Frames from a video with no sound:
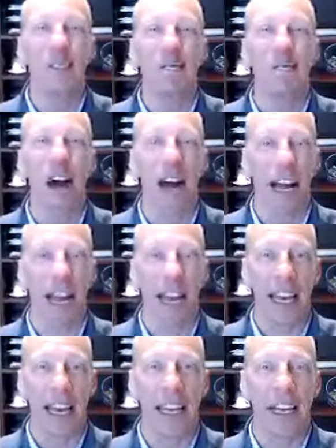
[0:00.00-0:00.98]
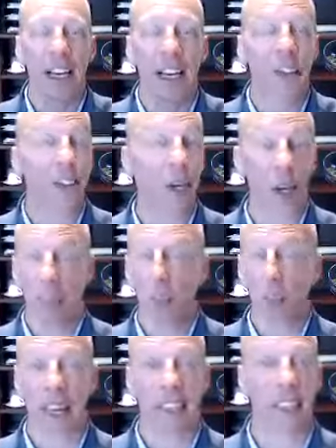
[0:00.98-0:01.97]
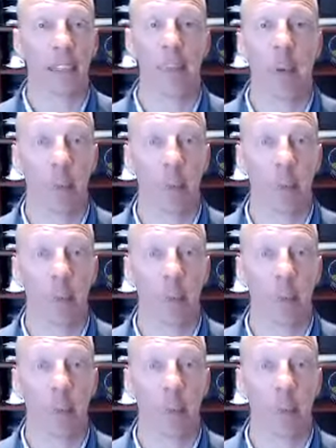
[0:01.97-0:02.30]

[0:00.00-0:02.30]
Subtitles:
divide just on a base level of